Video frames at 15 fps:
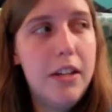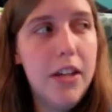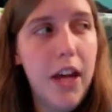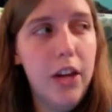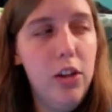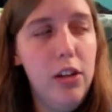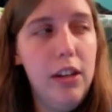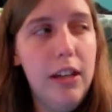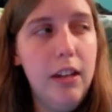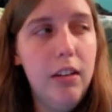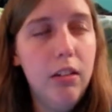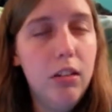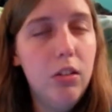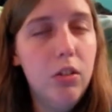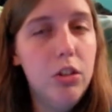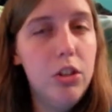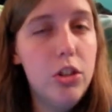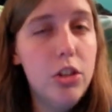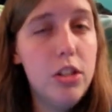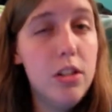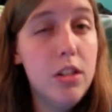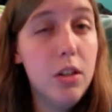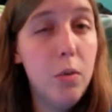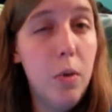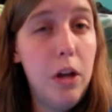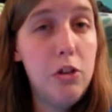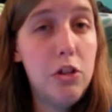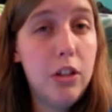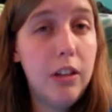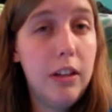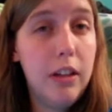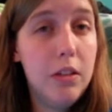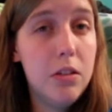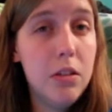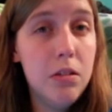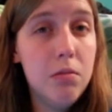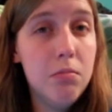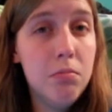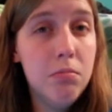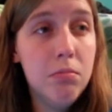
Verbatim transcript: entirely, or is she still watching these?